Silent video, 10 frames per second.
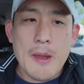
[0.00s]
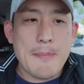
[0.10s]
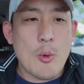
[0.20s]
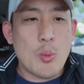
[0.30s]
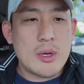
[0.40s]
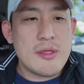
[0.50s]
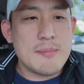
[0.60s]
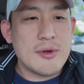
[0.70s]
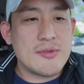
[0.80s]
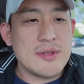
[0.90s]
but one of the
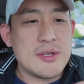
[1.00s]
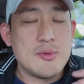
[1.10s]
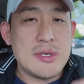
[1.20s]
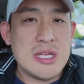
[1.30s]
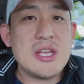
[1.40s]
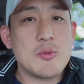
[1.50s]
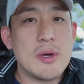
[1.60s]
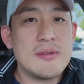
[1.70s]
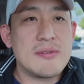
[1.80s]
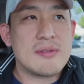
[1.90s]
most unique
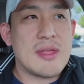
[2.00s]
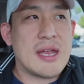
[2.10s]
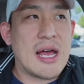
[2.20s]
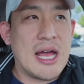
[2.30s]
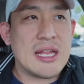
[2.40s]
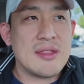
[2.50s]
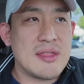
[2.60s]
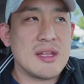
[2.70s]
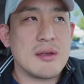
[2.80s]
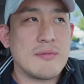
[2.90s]
ones that I could
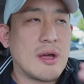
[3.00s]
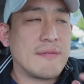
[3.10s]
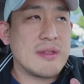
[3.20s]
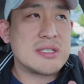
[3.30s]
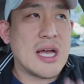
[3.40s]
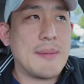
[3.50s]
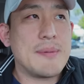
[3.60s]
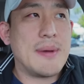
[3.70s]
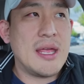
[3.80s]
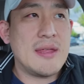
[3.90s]
think of off the top
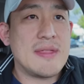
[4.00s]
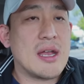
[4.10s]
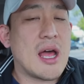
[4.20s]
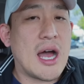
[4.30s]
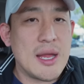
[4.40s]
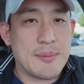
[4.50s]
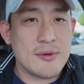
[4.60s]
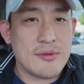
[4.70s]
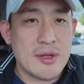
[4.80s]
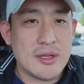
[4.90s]
of my head that I
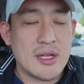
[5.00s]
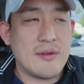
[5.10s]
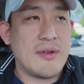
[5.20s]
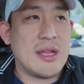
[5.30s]
personally love,